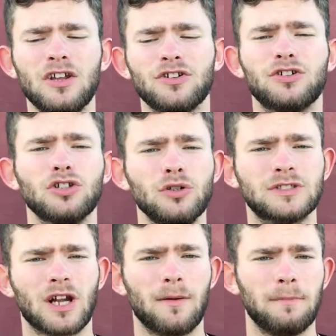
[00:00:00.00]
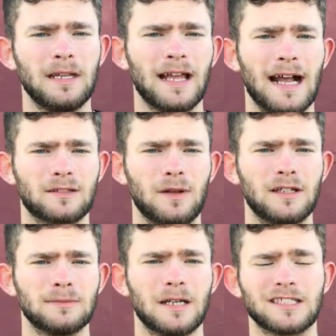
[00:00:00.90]
your glutes aren't being
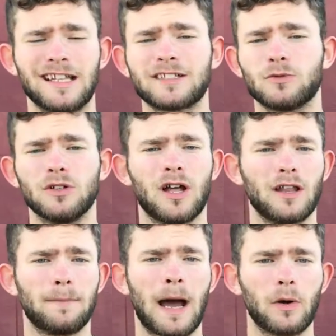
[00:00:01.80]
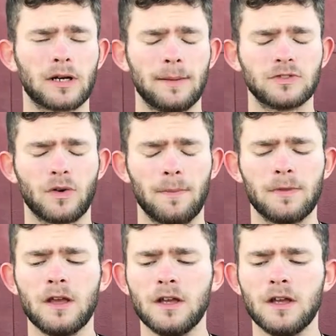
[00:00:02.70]
activated as much, and that's where a lot of the power comes from.